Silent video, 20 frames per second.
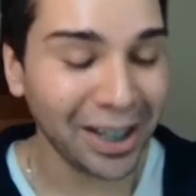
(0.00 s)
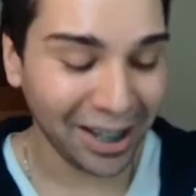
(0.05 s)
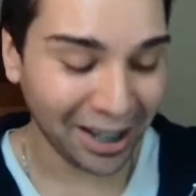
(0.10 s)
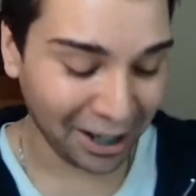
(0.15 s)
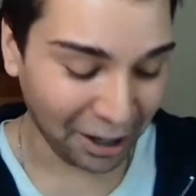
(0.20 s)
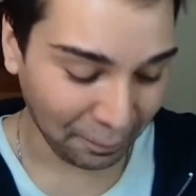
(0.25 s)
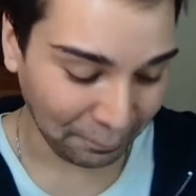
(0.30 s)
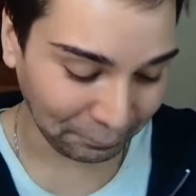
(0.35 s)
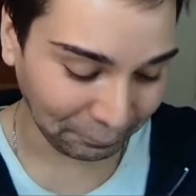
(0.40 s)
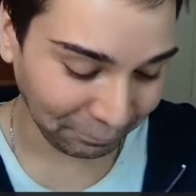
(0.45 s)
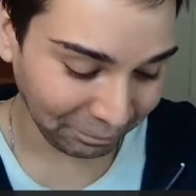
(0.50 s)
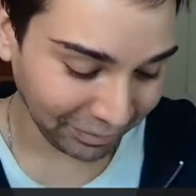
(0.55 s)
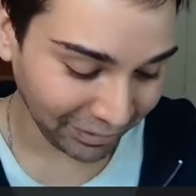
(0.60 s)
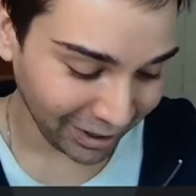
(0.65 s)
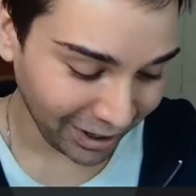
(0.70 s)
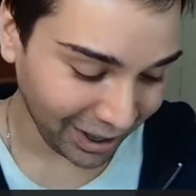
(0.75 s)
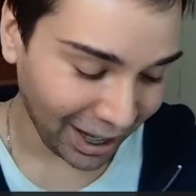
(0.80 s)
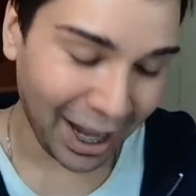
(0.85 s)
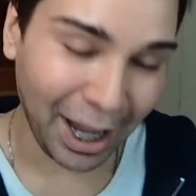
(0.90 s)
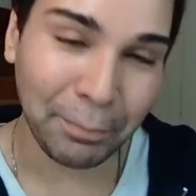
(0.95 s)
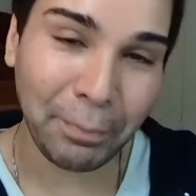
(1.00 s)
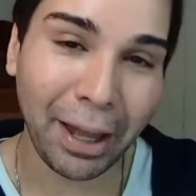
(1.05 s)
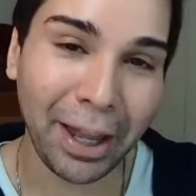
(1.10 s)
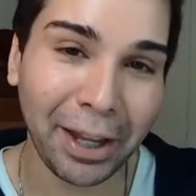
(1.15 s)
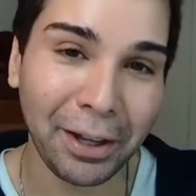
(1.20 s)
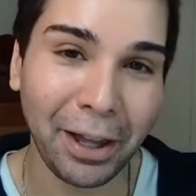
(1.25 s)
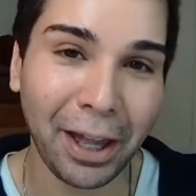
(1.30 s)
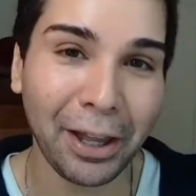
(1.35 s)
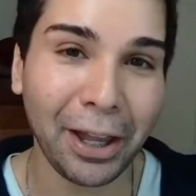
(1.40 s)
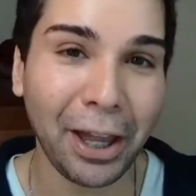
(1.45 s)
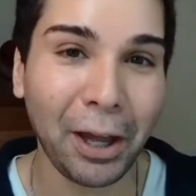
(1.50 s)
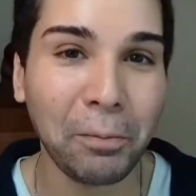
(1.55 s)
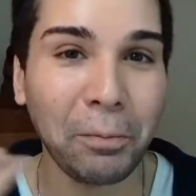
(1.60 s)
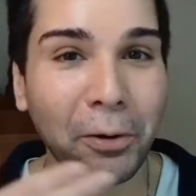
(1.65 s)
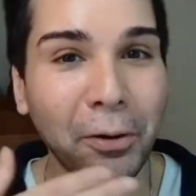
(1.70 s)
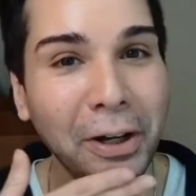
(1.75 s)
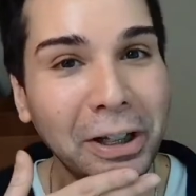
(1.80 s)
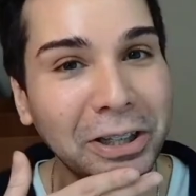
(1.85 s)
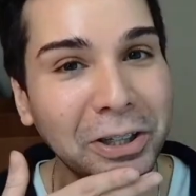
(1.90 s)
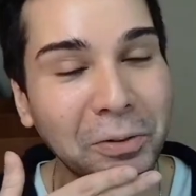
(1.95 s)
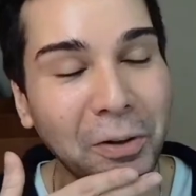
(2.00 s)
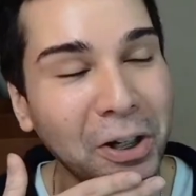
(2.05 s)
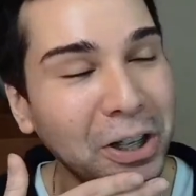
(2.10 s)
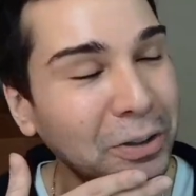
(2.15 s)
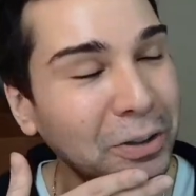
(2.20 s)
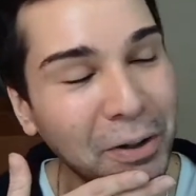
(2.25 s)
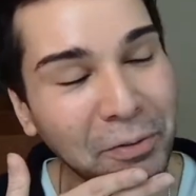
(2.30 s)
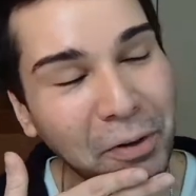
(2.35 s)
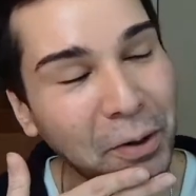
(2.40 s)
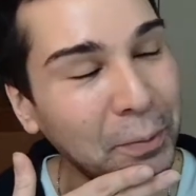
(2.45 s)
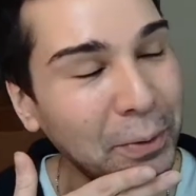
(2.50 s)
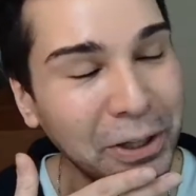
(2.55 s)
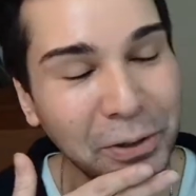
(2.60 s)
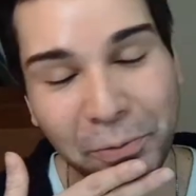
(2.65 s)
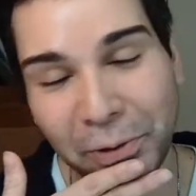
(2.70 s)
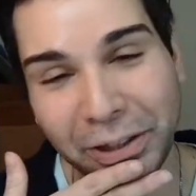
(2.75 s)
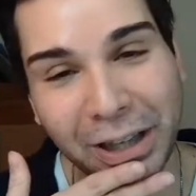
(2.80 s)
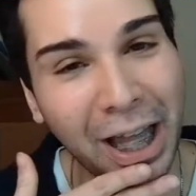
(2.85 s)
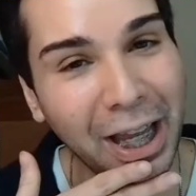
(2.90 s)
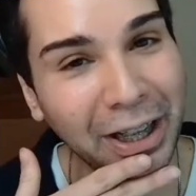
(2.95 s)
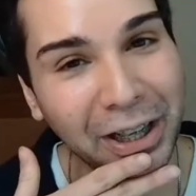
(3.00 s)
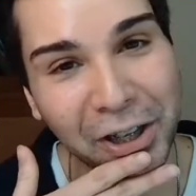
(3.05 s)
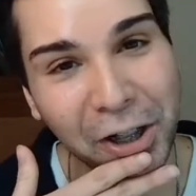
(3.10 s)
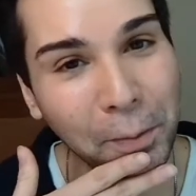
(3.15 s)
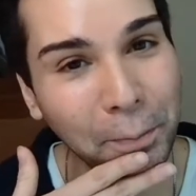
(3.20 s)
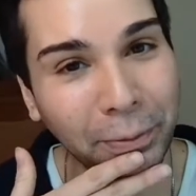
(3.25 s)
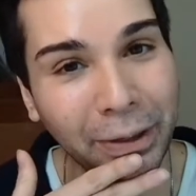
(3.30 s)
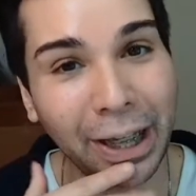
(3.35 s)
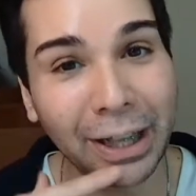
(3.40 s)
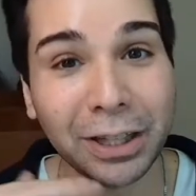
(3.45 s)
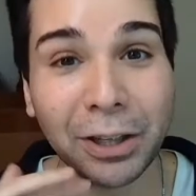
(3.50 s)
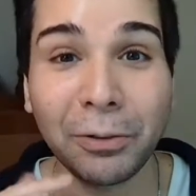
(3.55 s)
I hit my elbow against the wall because my vibration was not in a good place.